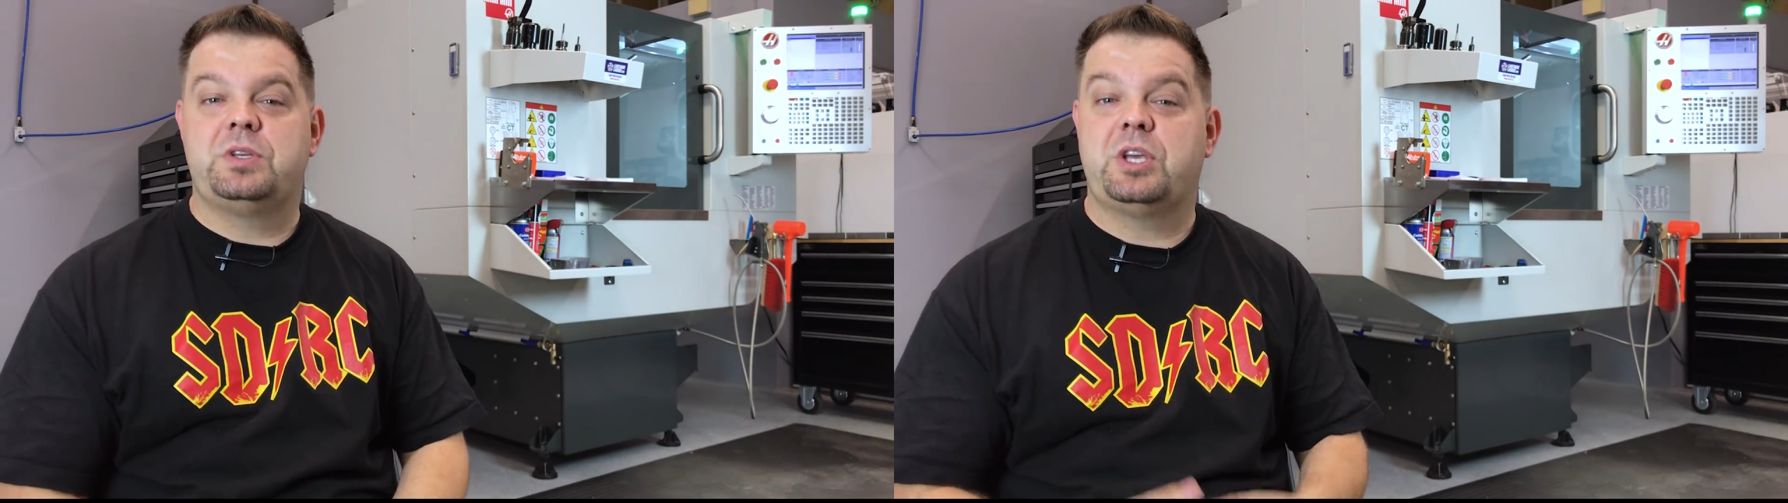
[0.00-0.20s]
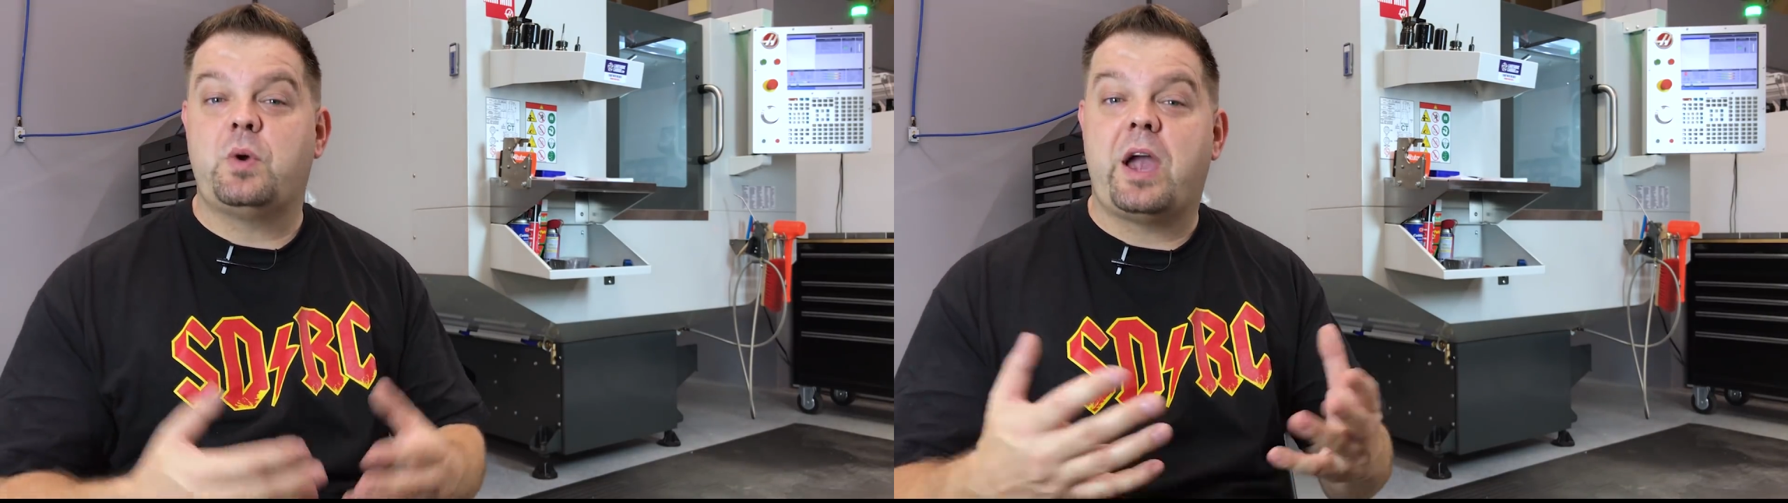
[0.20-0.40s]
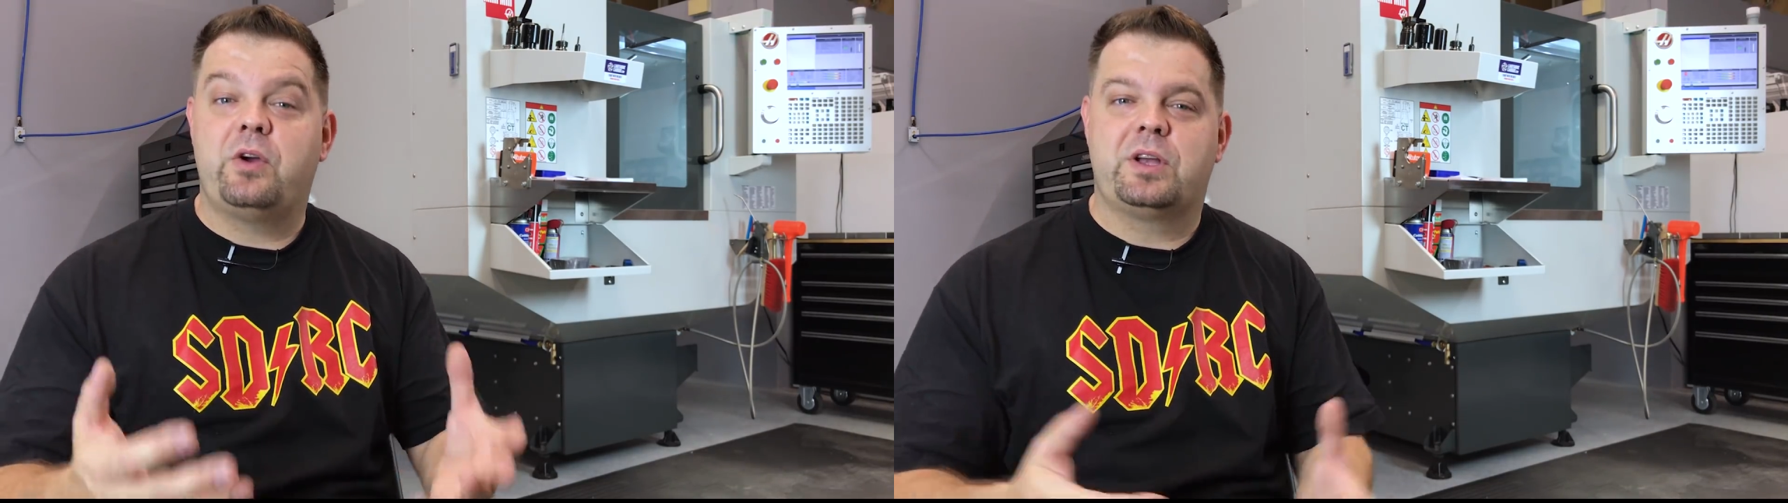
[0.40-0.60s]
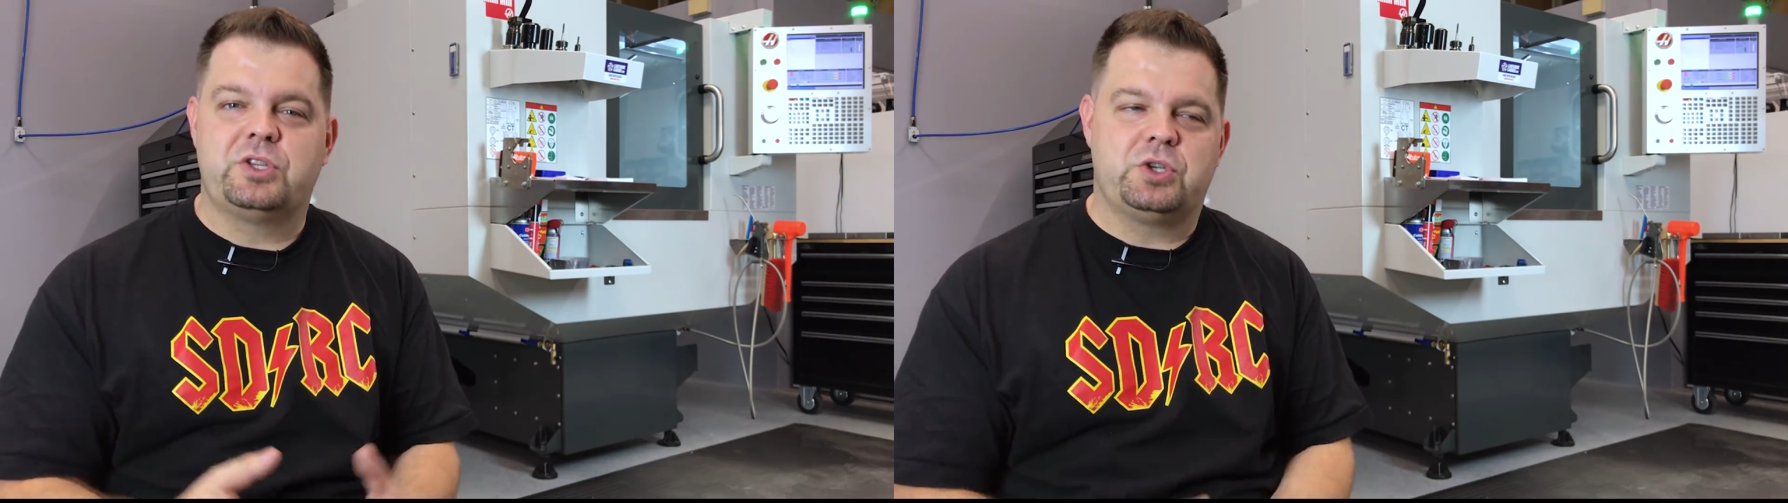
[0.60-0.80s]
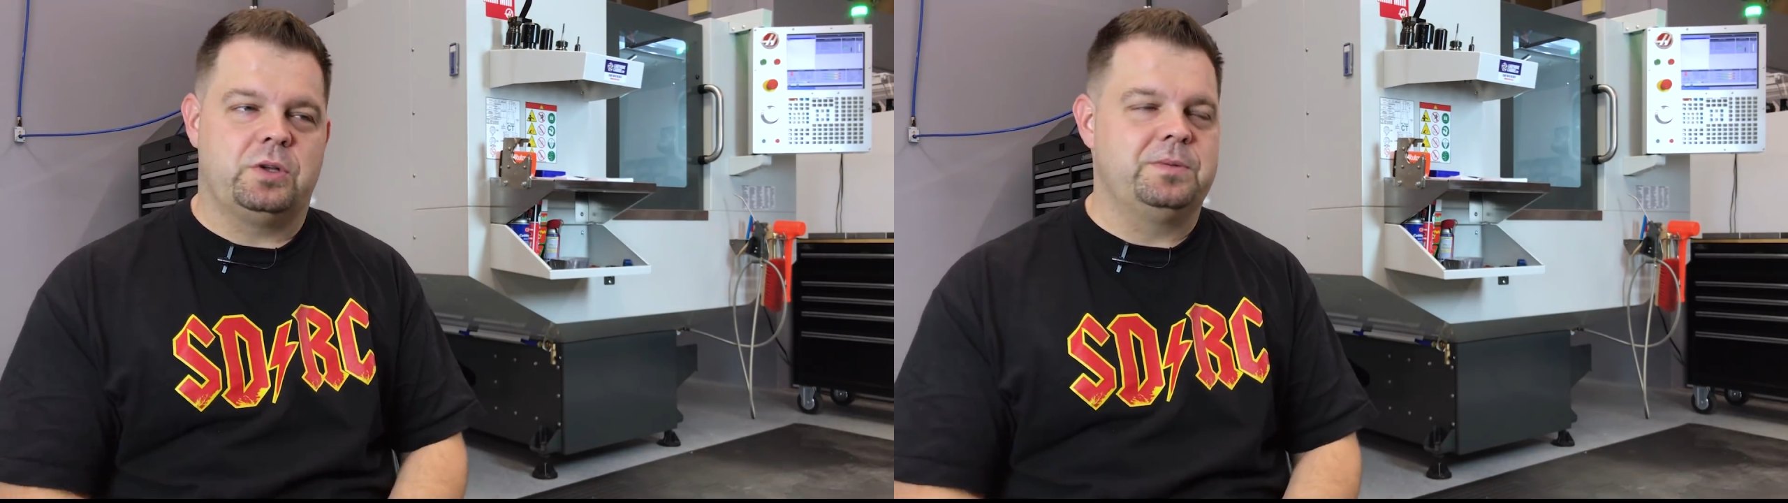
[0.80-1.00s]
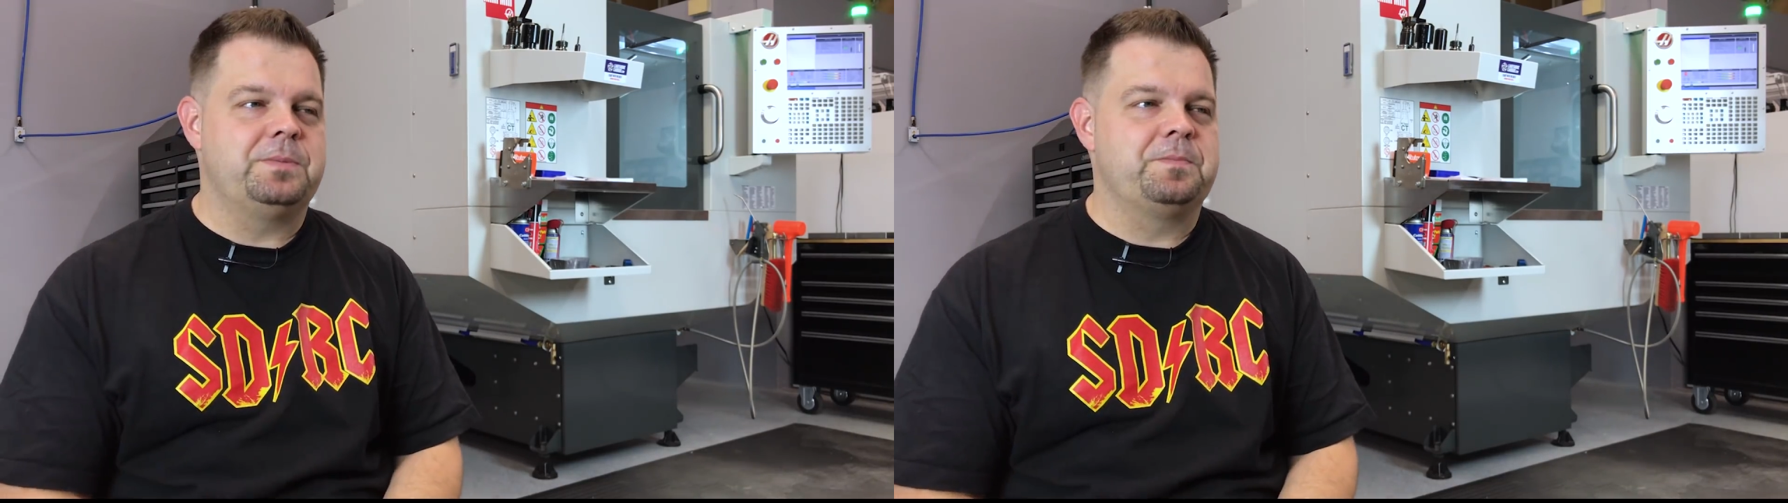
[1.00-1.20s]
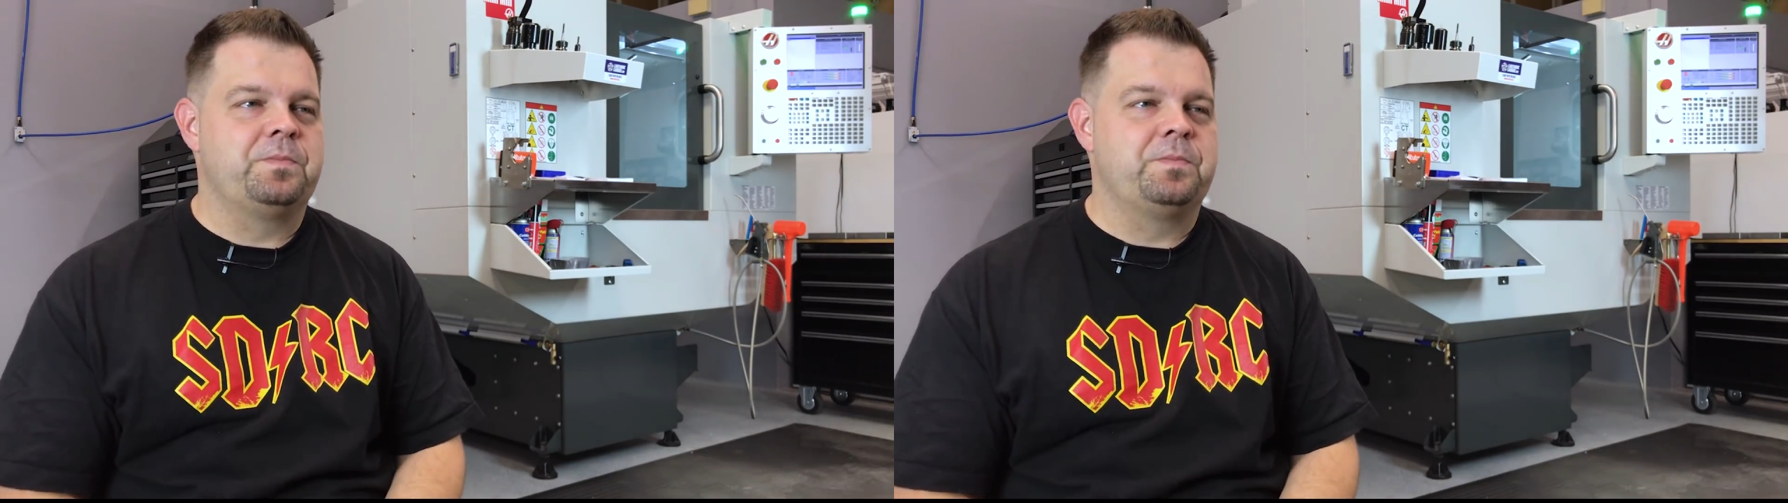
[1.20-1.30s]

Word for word: say you hire a consultant,